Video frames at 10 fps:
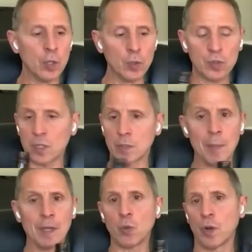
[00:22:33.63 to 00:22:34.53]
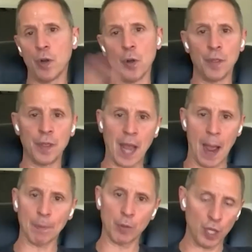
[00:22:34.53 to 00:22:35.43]
who see me on Twitter know that the
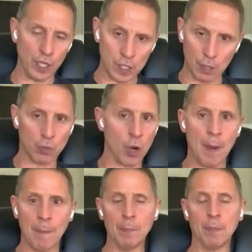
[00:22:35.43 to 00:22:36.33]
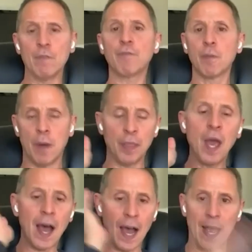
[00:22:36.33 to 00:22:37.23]
copper thing's the drum I've been beating yeah, for a month.